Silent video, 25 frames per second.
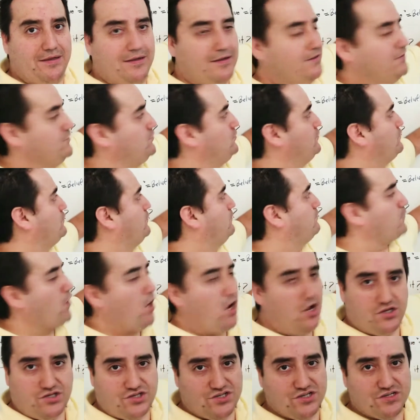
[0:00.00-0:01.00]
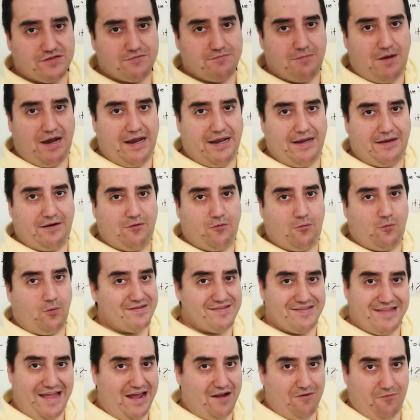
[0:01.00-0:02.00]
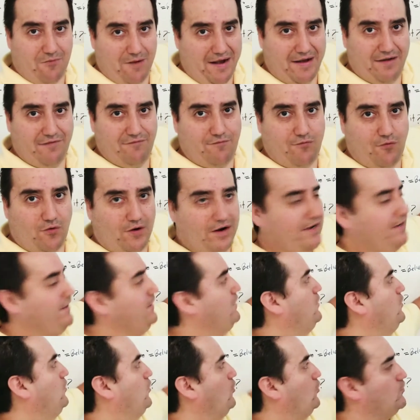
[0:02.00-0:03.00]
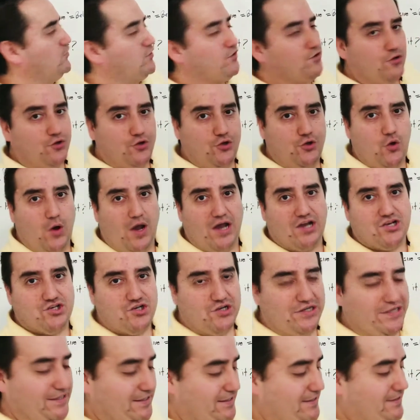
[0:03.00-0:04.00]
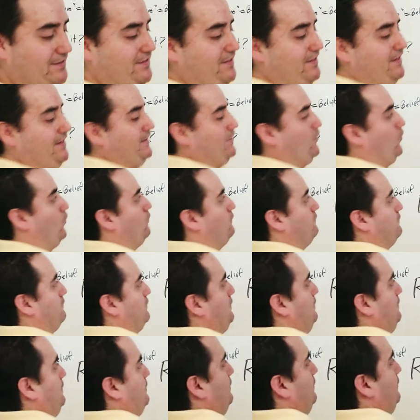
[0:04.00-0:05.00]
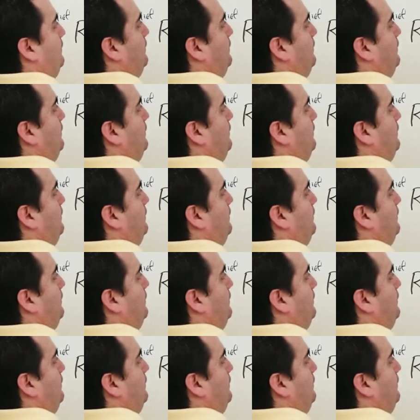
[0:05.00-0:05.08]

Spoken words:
Your subconscious mind was not ready for it until you actually did it over